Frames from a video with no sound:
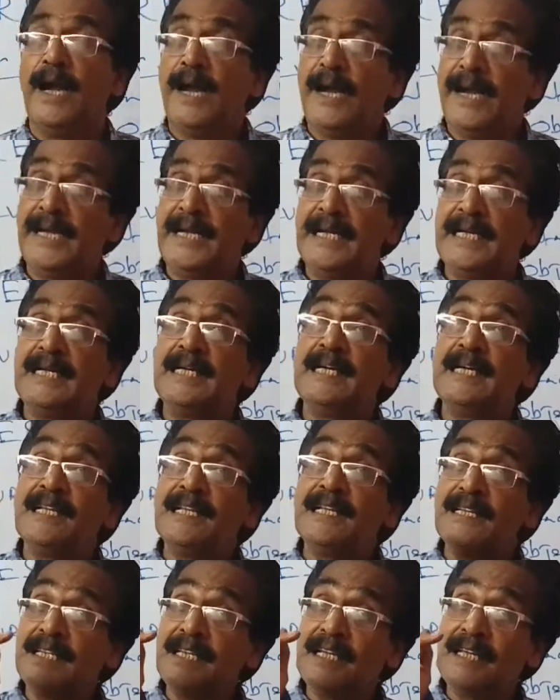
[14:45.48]
and
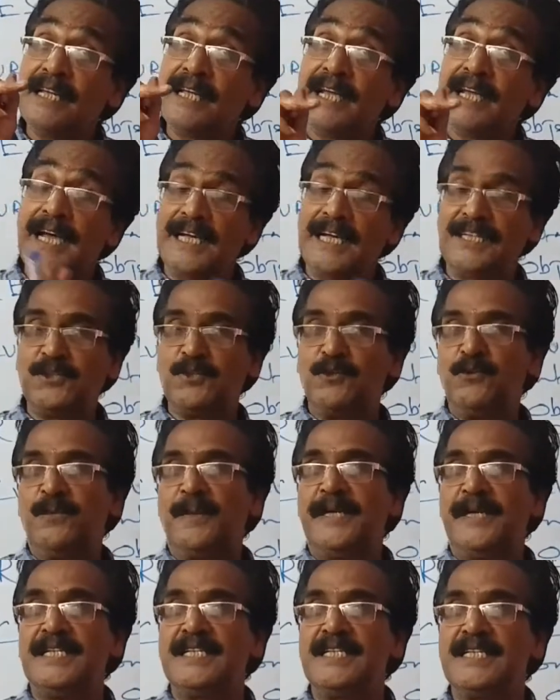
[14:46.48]
the
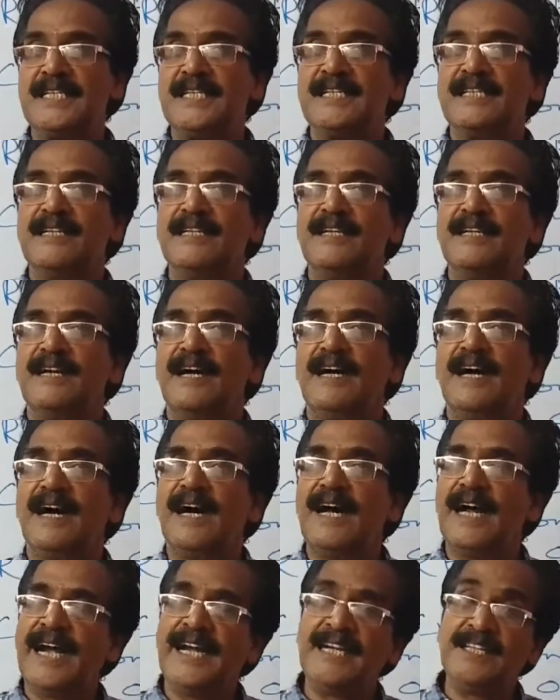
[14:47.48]
achievements
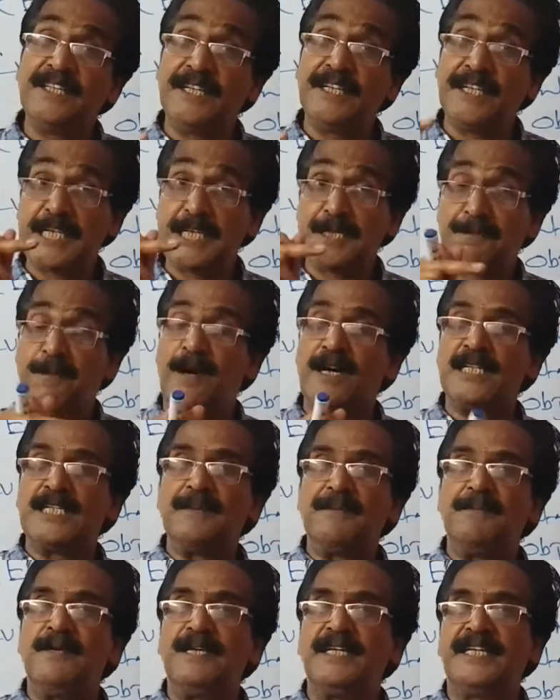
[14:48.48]
and the
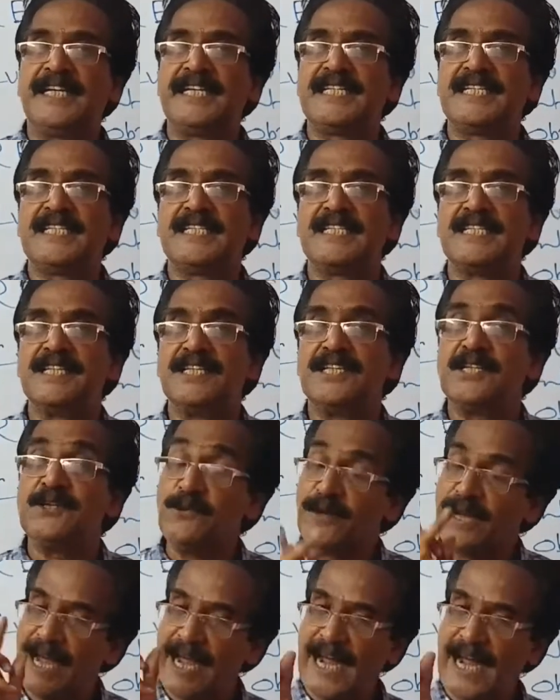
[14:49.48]
responsibilities
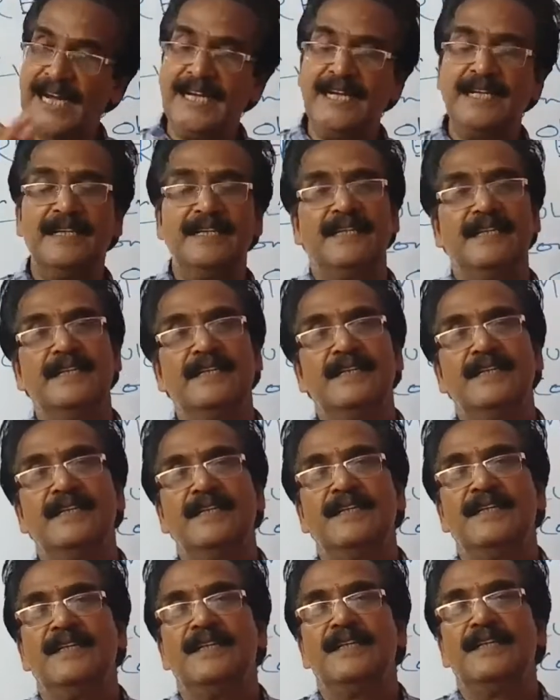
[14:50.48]
you had
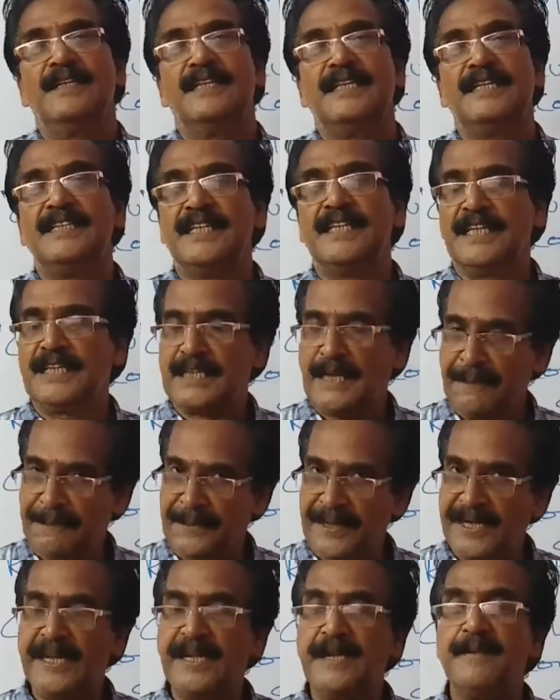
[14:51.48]
in that
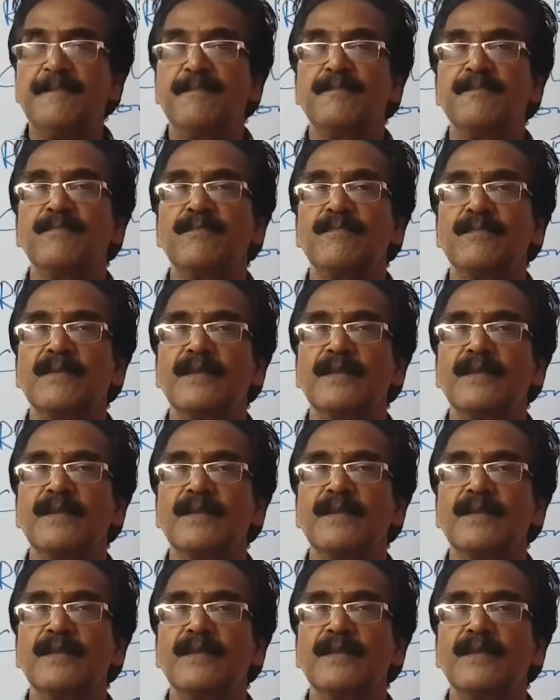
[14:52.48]
company,